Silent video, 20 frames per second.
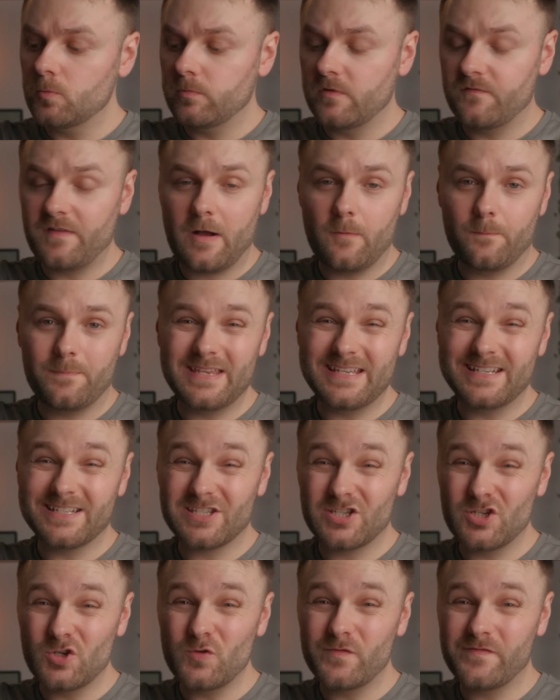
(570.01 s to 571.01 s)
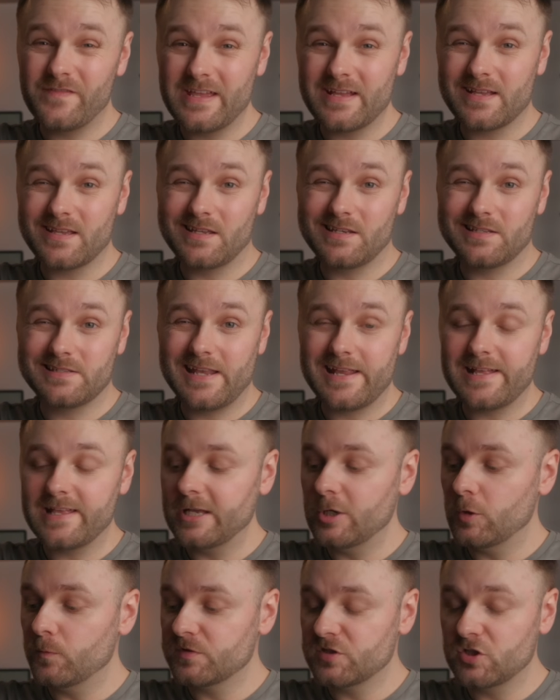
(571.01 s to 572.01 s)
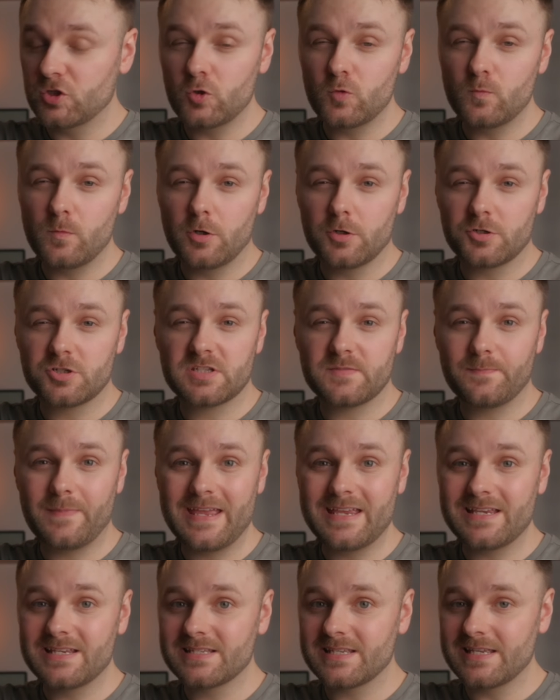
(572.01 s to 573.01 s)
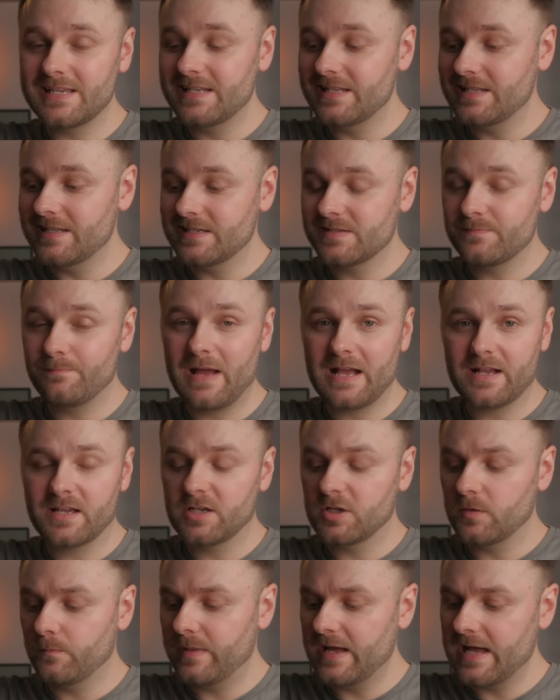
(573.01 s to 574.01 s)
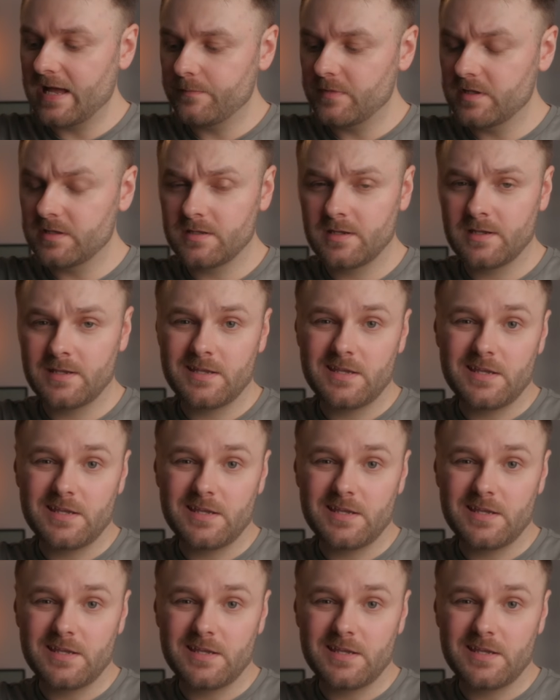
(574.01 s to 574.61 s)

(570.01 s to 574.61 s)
without being too thick and taking up too much space in this back compartment.